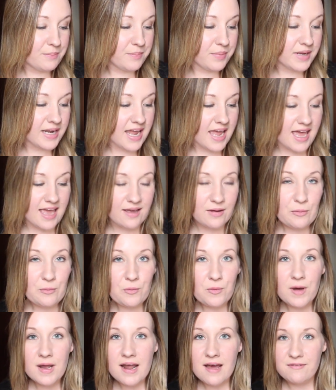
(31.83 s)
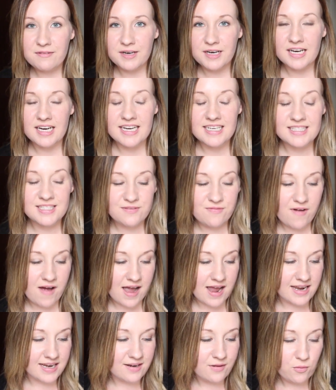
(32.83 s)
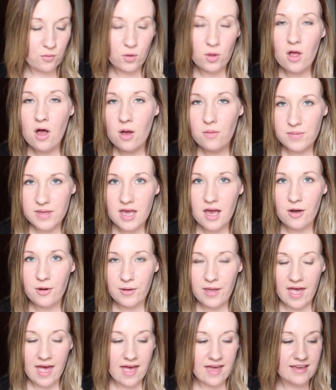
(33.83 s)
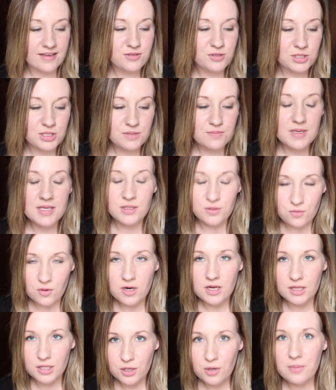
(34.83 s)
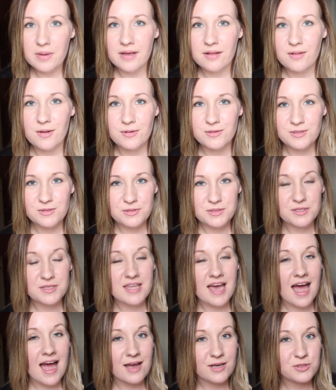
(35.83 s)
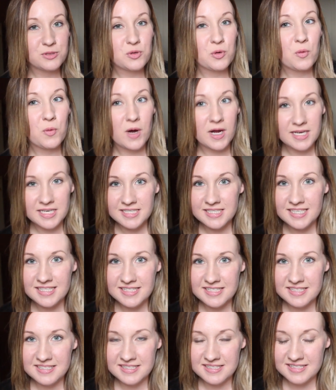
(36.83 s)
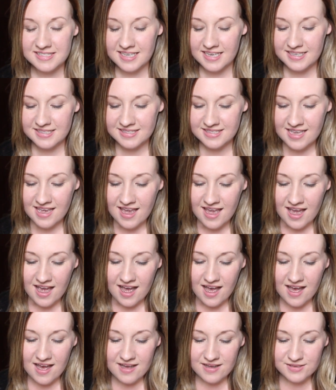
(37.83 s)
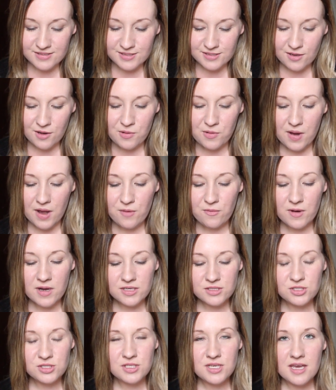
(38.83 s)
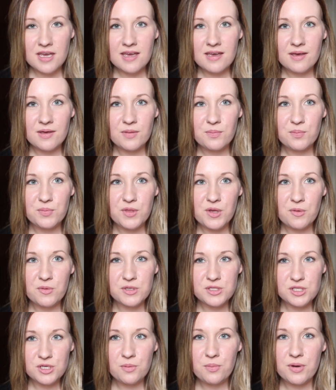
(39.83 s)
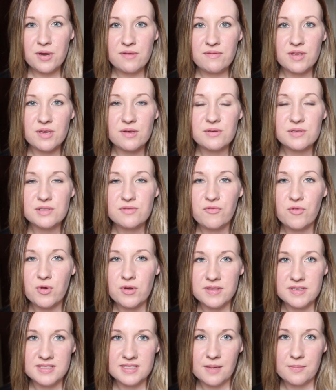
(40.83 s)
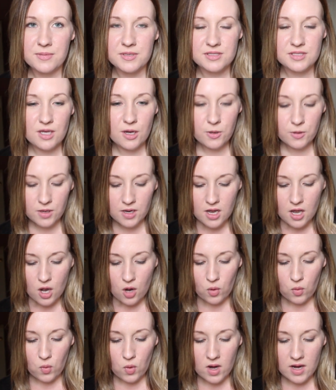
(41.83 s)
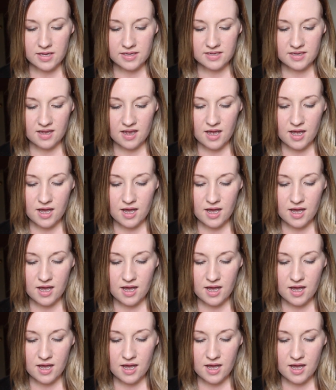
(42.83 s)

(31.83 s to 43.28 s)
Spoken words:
But hey, whatever. It's fine. We'll all be okay. It just means we're a little bit closer to the actual Walking Dead season 6. So I watched, there were 2 previews for this episode. One